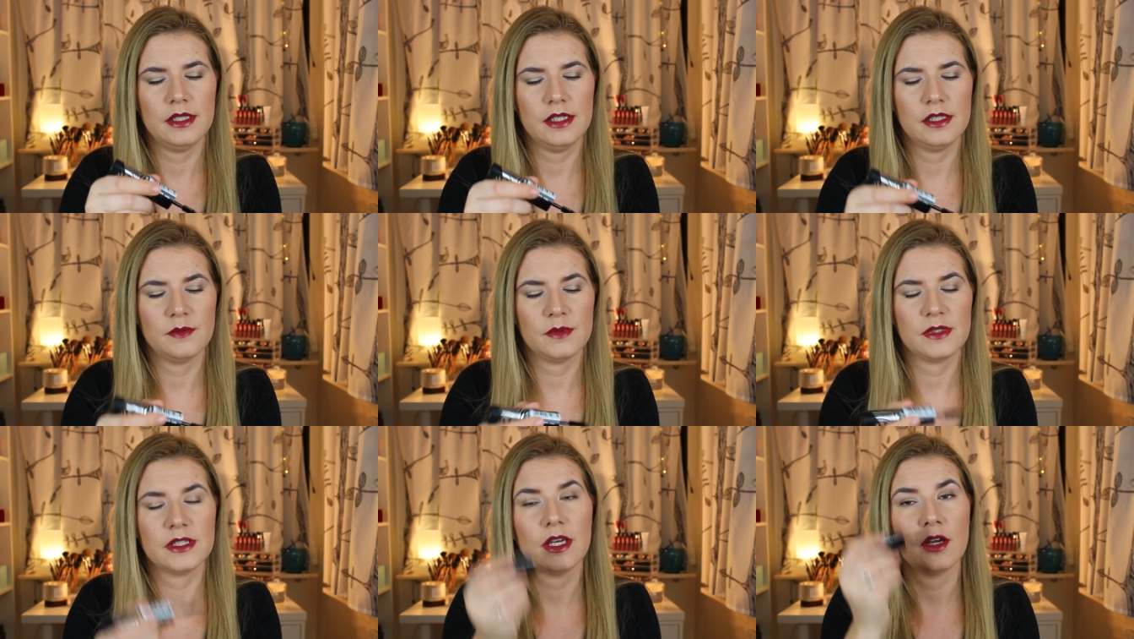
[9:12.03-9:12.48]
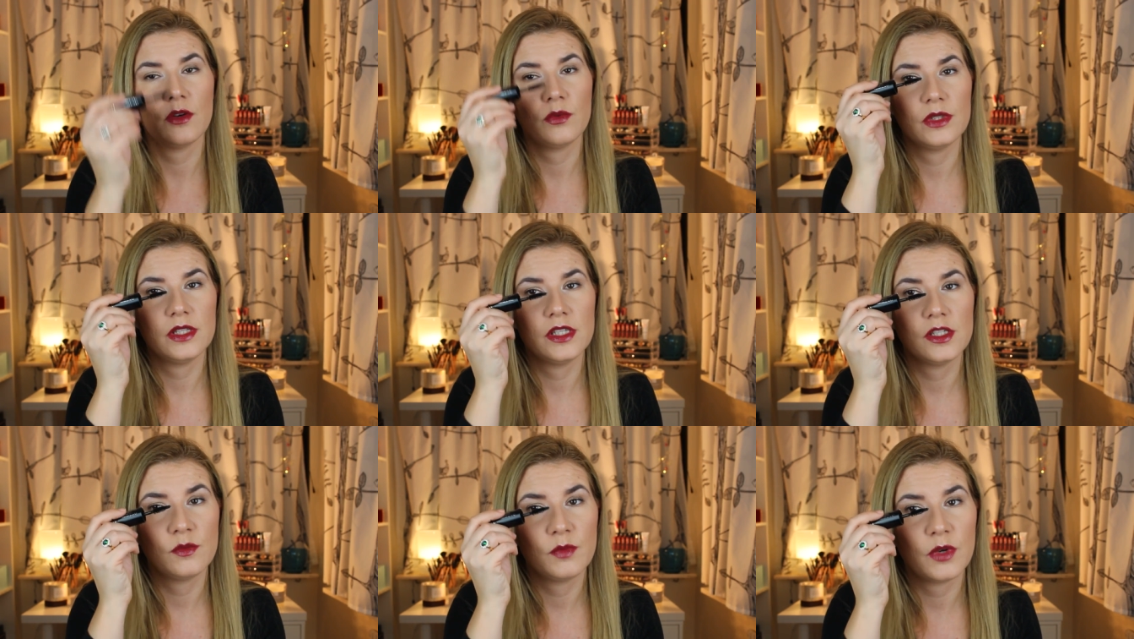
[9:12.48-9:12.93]
this mascara
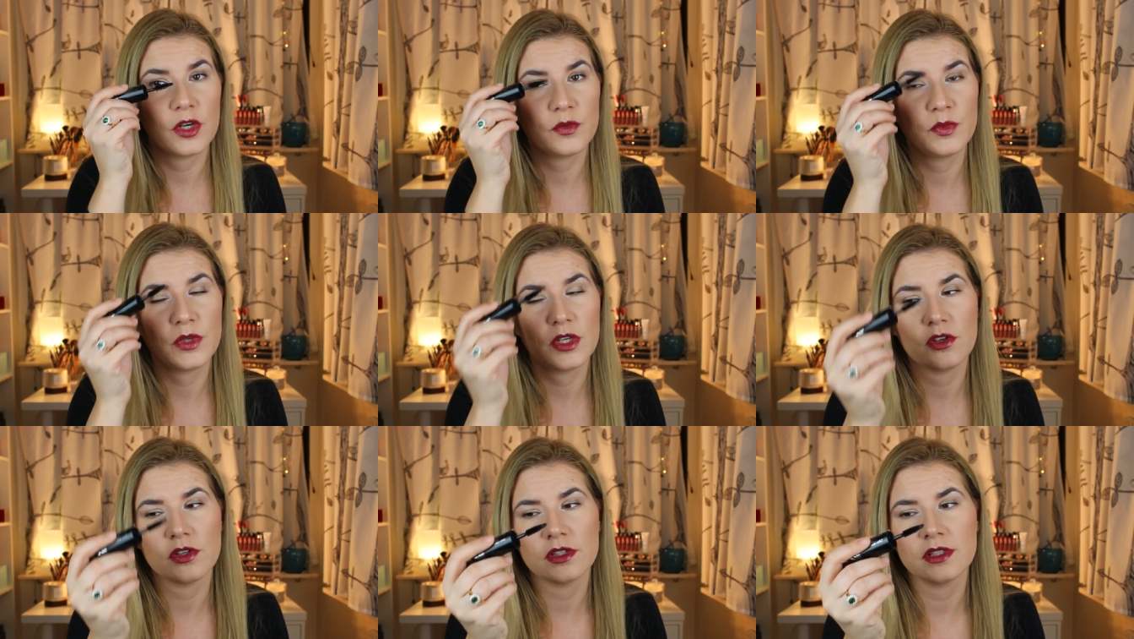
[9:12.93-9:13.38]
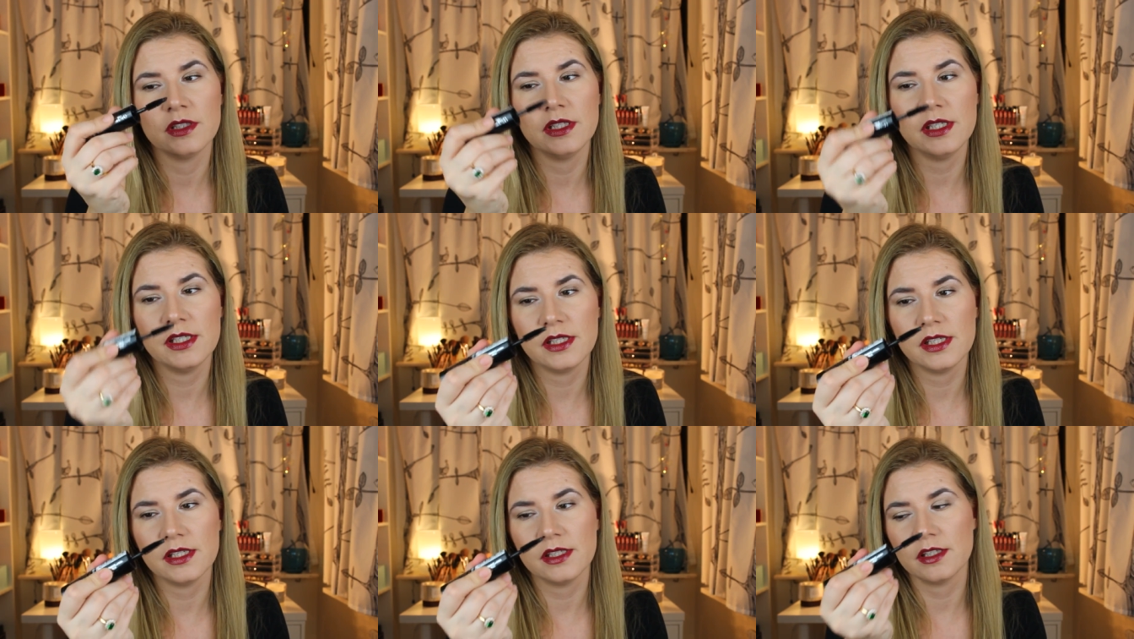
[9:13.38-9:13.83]
with this brush because
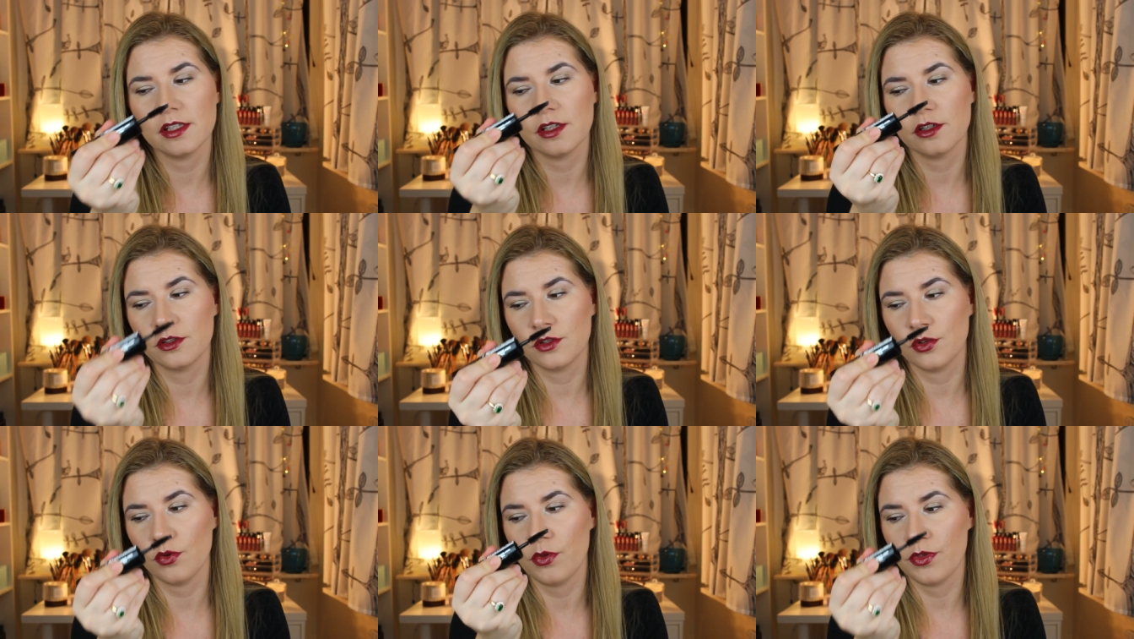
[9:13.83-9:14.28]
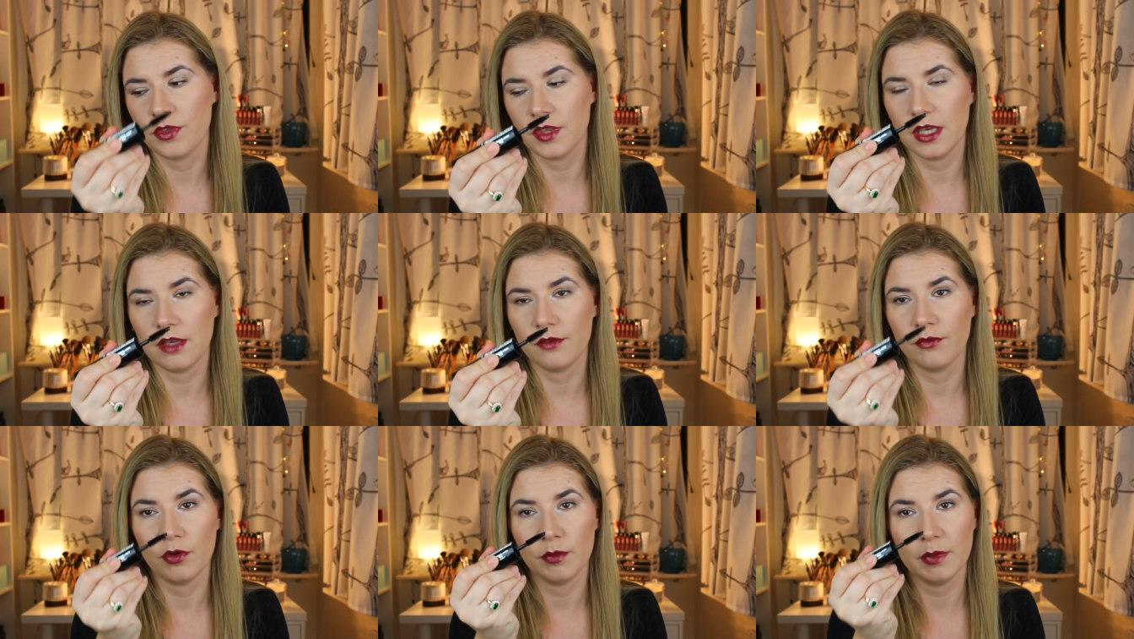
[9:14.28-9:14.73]
this is too
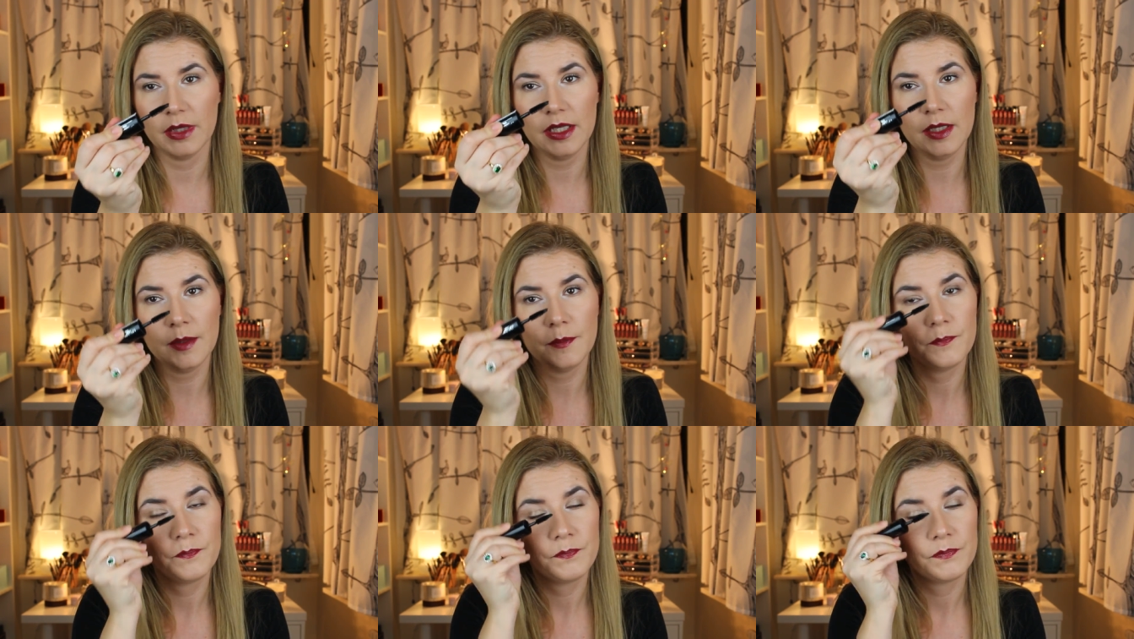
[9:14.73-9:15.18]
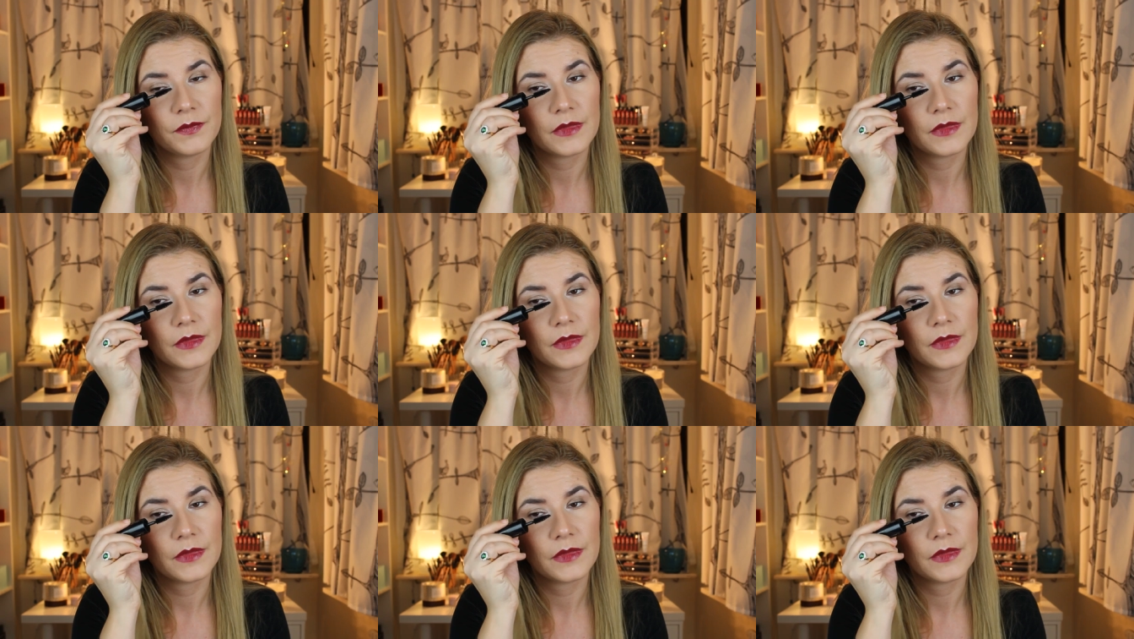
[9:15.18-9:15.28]
thick for me